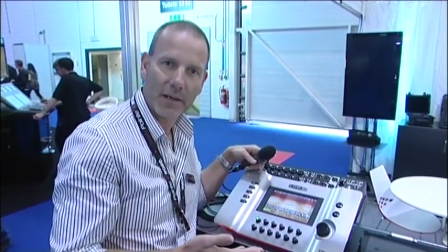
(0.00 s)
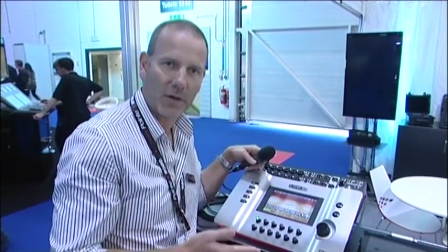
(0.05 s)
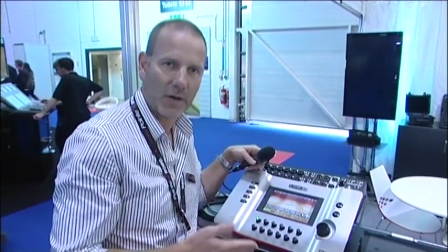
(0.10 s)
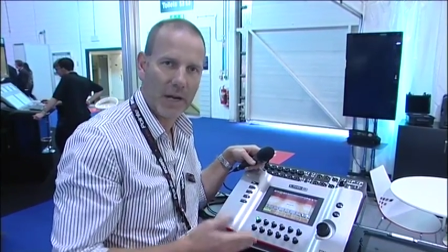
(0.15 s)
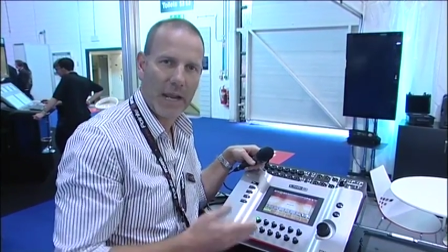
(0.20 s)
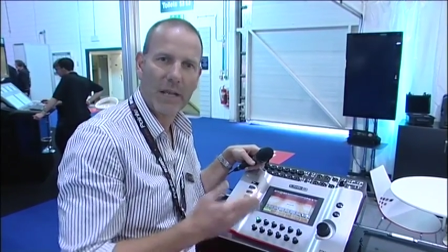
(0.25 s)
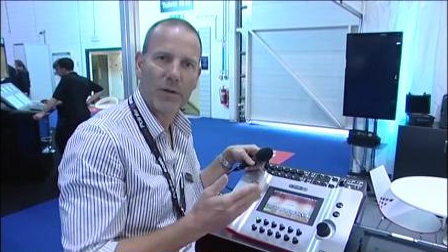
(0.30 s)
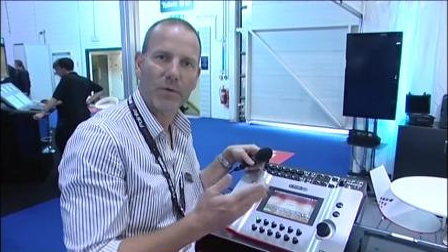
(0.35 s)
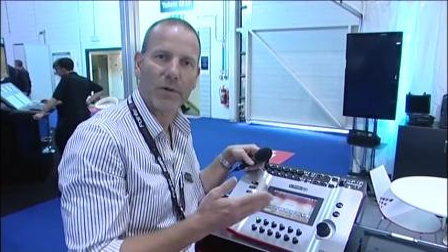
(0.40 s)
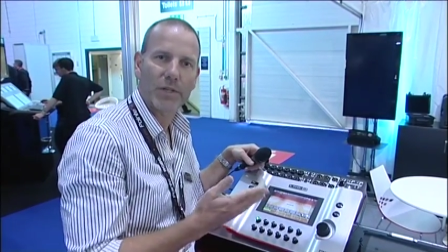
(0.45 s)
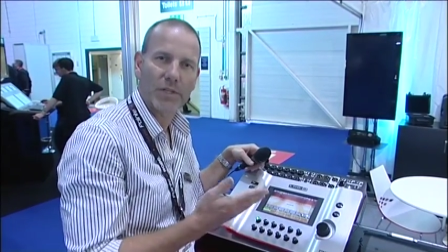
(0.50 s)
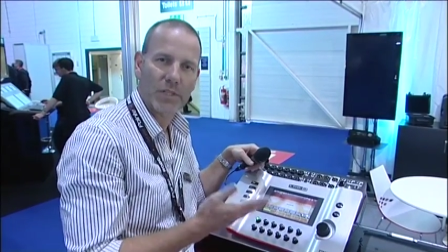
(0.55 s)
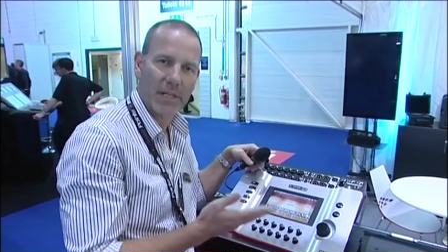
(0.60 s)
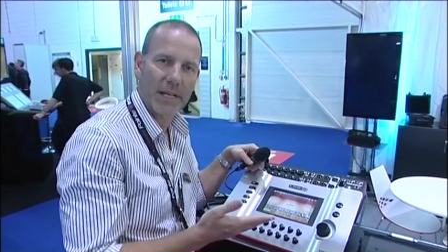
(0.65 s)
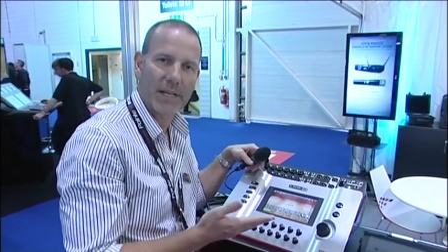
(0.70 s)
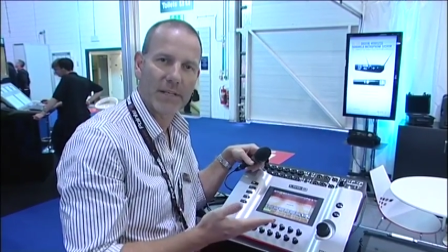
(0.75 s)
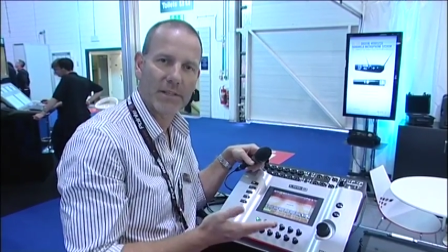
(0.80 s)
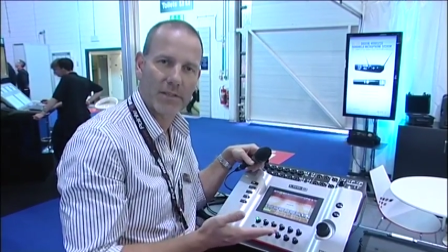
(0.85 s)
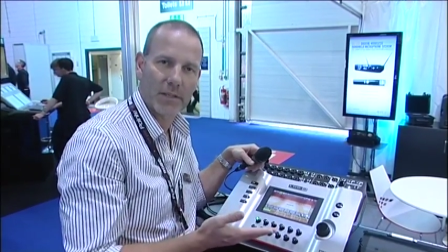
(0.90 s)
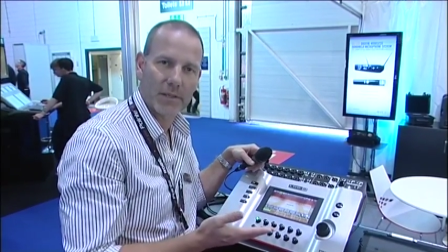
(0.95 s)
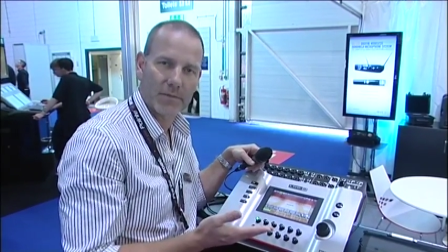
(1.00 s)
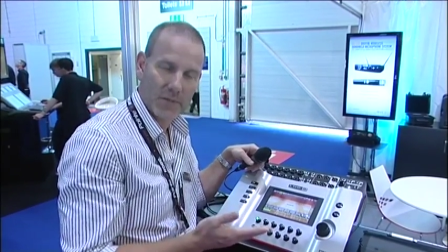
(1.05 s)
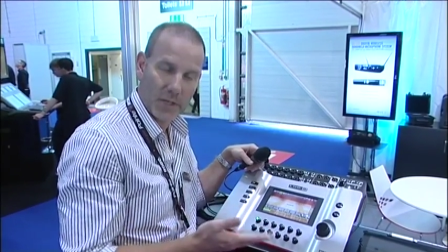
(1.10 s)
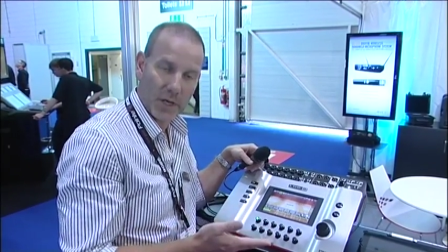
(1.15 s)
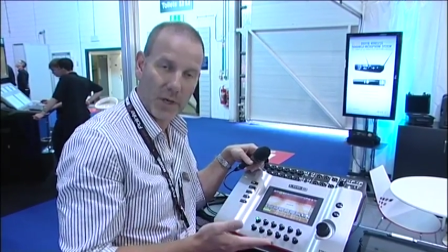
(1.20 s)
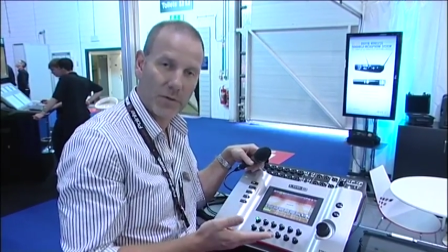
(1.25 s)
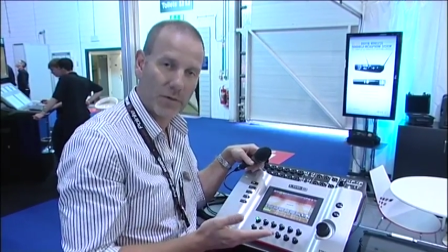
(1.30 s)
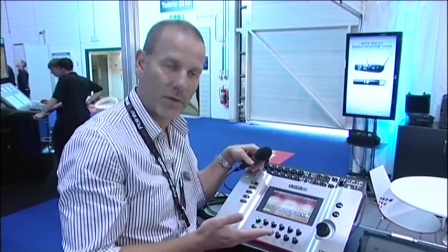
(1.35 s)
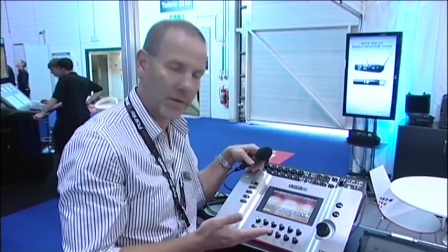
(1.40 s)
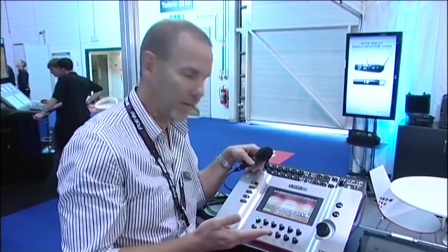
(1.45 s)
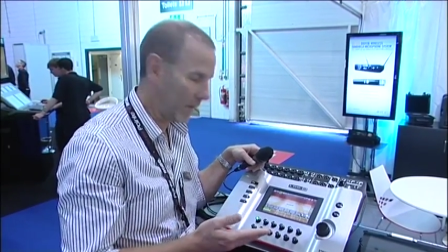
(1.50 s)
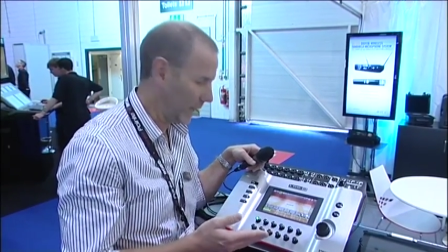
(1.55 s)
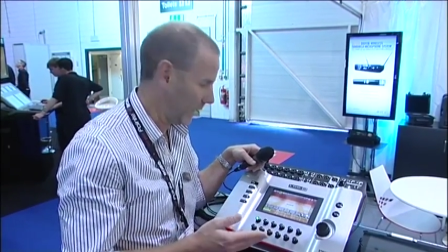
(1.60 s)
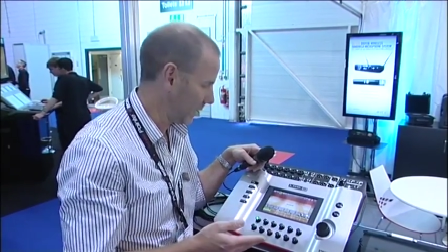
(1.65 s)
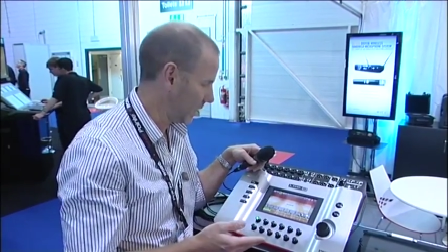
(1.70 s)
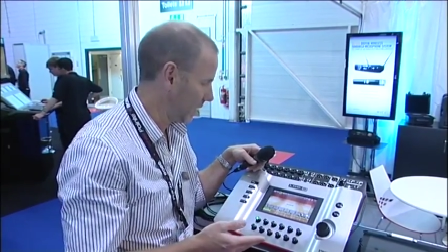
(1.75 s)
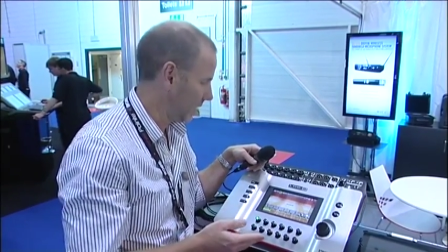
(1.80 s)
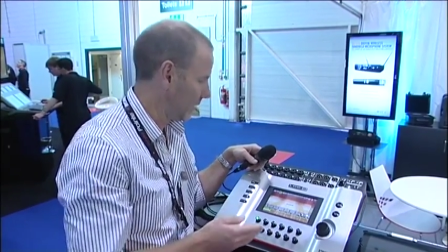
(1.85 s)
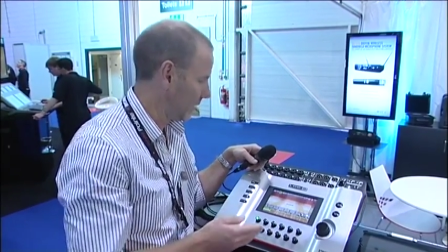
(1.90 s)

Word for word: or how do I change the tone on that?